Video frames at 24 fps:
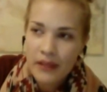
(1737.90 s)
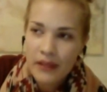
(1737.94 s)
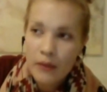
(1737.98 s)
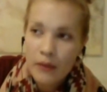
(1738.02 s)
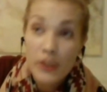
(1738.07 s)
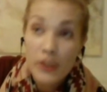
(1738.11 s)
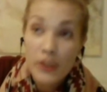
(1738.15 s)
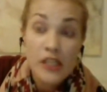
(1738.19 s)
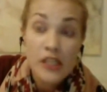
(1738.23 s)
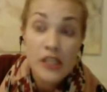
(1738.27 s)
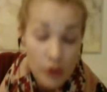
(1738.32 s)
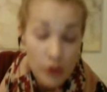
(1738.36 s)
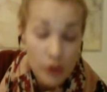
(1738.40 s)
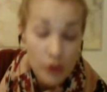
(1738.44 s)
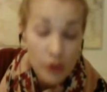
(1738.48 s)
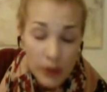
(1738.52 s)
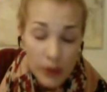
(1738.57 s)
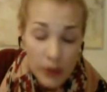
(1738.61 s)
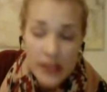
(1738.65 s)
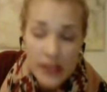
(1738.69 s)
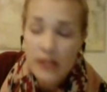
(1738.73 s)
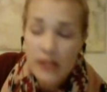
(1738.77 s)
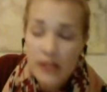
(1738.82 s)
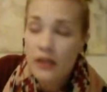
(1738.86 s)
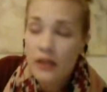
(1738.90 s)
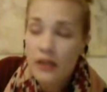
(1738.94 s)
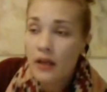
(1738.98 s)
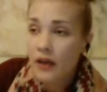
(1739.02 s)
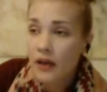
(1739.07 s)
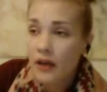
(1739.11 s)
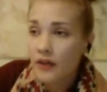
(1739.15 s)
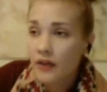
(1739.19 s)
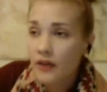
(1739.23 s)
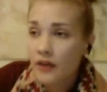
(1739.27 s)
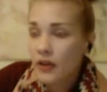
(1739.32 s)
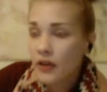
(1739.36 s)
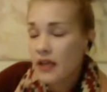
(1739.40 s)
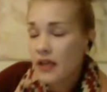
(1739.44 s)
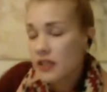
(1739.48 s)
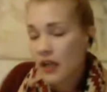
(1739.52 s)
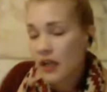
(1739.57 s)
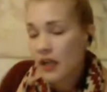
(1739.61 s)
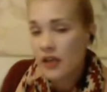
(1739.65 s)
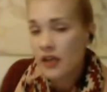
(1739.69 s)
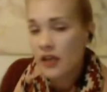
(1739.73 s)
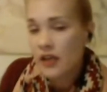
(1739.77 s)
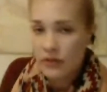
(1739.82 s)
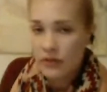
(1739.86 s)
which is true, it's the
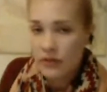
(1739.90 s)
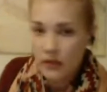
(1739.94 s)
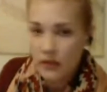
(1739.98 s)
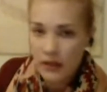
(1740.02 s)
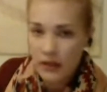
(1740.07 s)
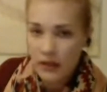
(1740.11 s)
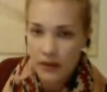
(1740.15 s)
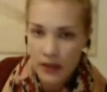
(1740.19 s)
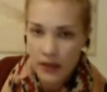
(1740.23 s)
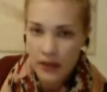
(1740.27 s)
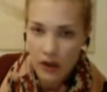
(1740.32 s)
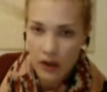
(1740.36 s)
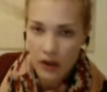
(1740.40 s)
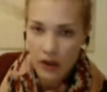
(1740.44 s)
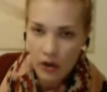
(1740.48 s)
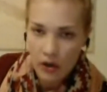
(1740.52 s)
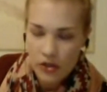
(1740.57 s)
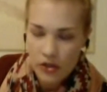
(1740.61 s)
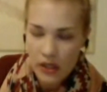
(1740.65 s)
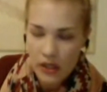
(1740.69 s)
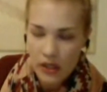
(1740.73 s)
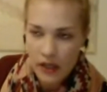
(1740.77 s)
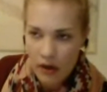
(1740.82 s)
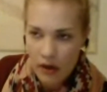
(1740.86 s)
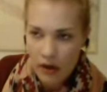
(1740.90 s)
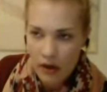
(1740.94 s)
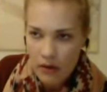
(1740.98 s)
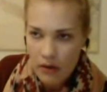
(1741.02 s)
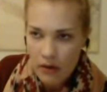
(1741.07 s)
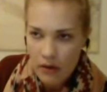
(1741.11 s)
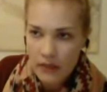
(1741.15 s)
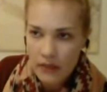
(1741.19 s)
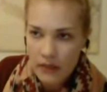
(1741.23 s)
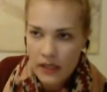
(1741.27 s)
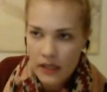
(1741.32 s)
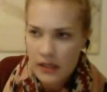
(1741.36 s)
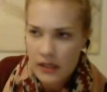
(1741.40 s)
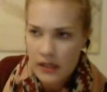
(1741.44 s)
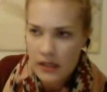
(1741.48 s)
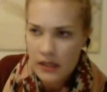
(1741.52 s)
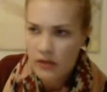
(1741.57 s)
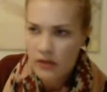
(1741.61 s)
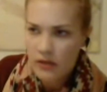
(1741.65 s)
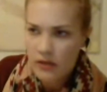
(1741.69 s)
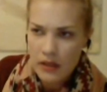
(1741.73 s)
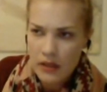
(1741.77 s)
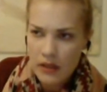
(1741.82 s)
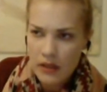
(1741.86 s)
education in theology here. It's not